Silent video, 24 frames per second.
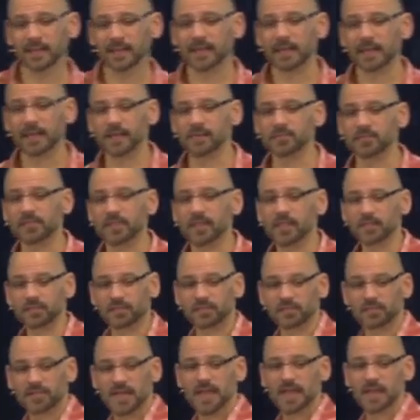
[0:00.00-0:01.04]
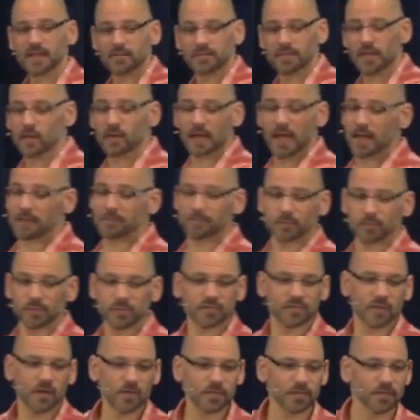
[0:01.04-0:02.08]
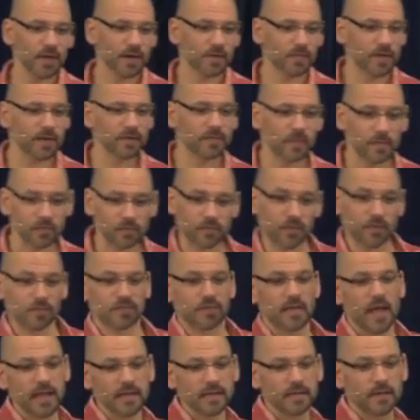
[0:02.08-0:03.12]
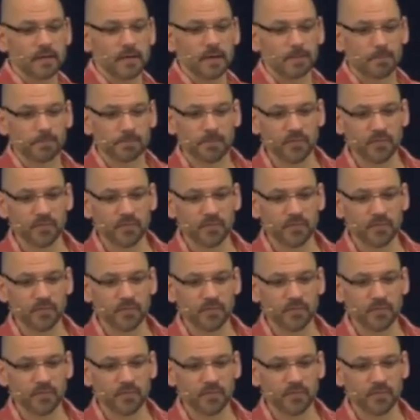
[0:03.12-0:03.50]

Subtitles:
is they don't have the result yet, right? They just signed her.